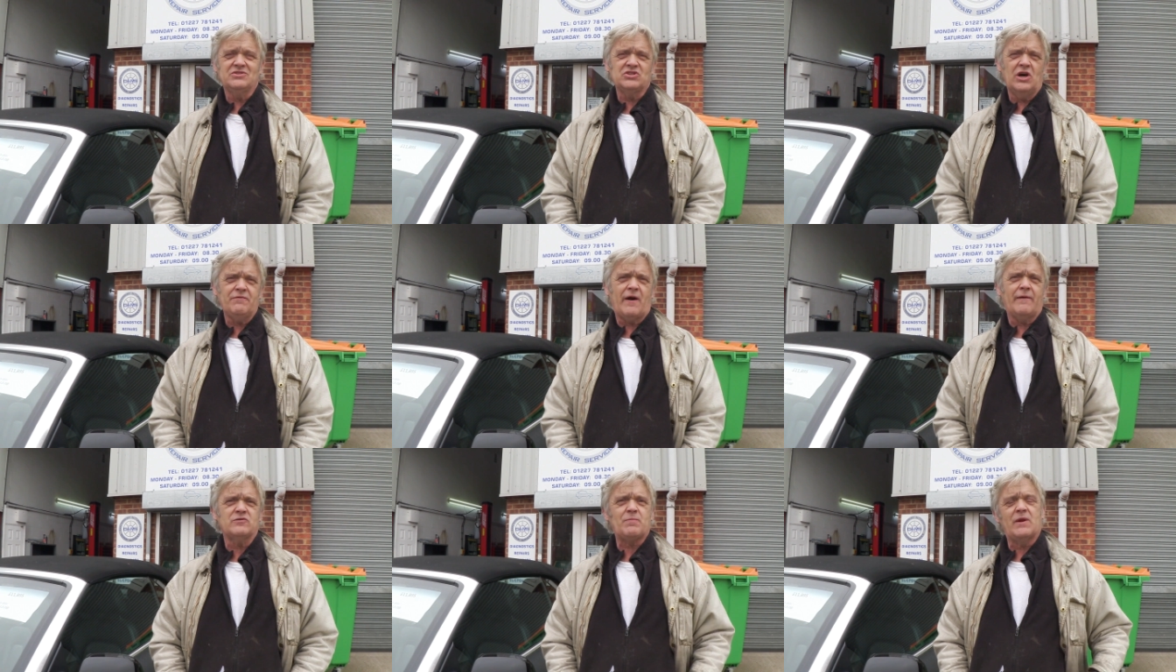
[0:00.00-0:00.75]
So
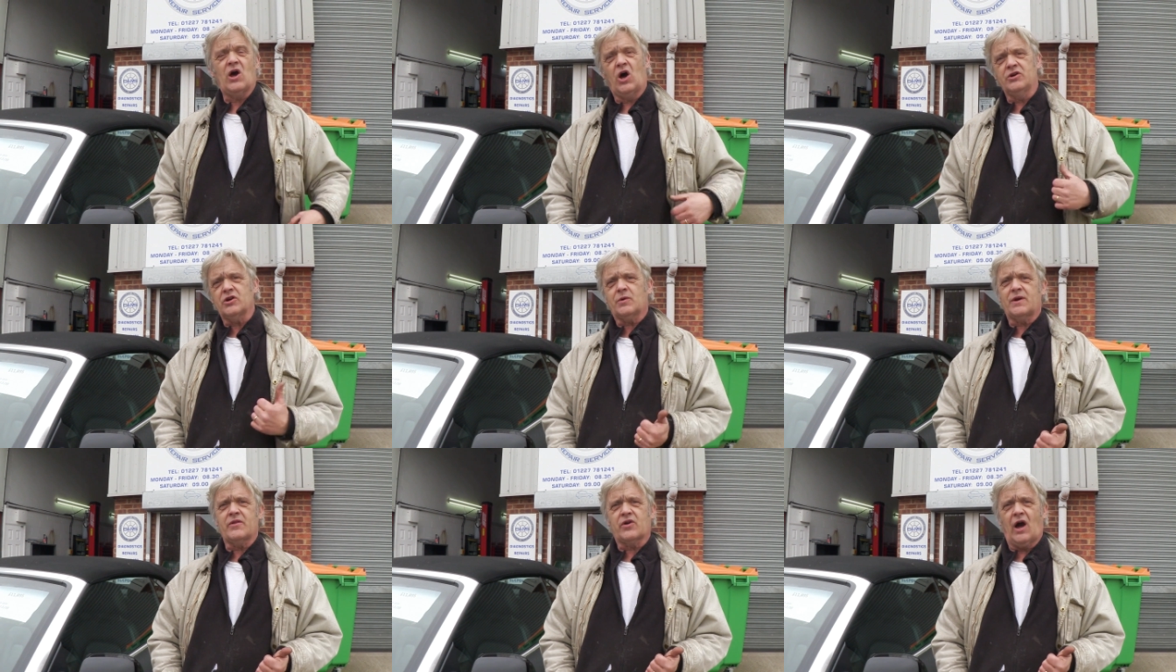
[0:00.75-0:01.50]
far I've spent 100
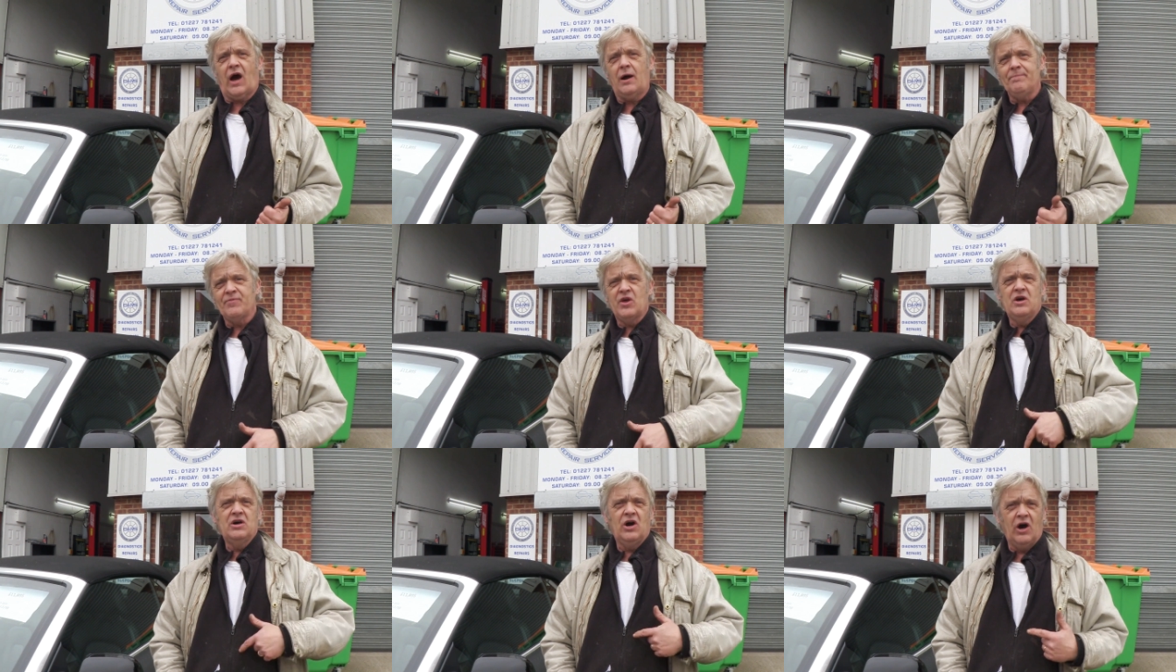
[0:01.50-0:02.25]
quid on the car,
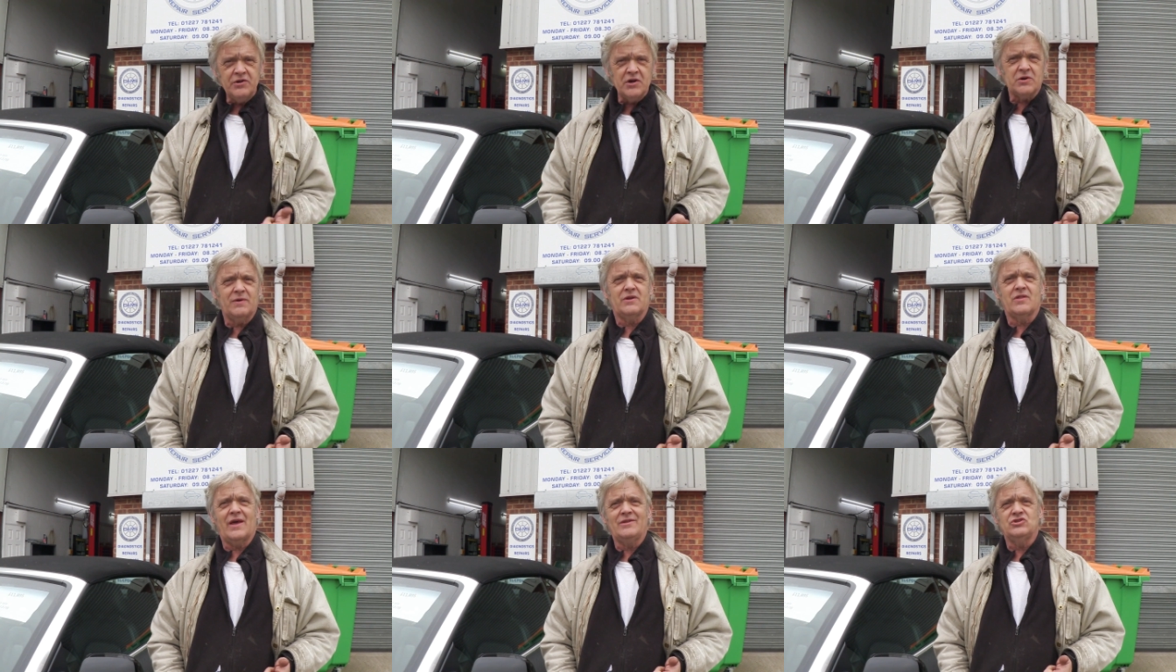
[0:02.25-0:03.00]
100 quid
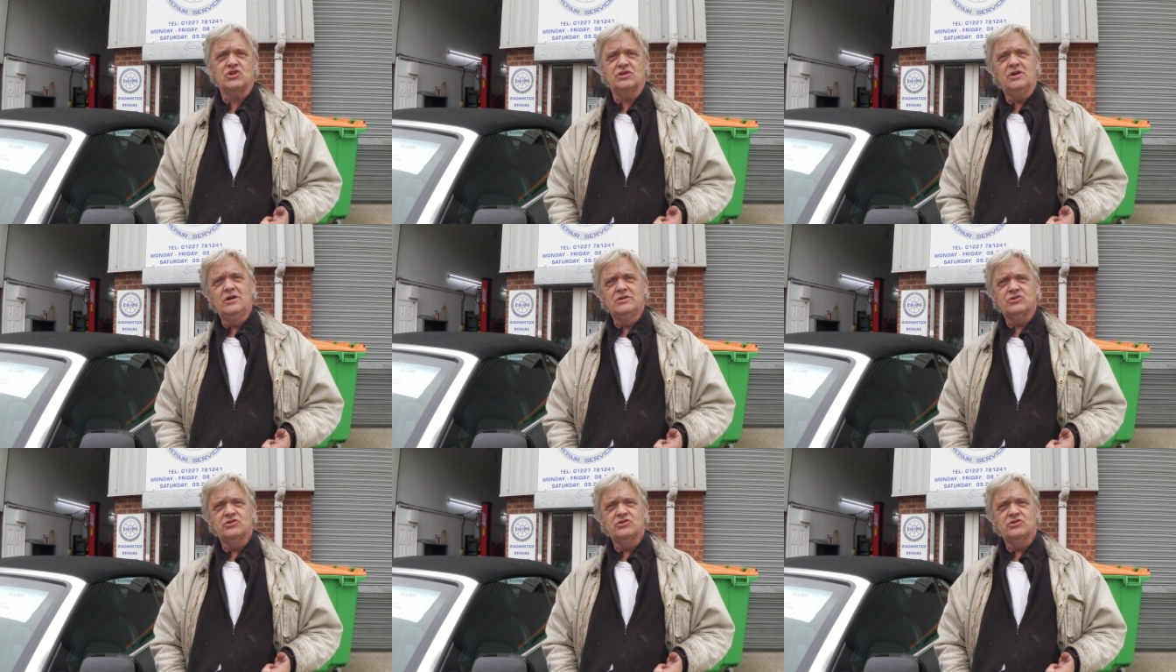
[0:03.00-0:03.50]
on the engine,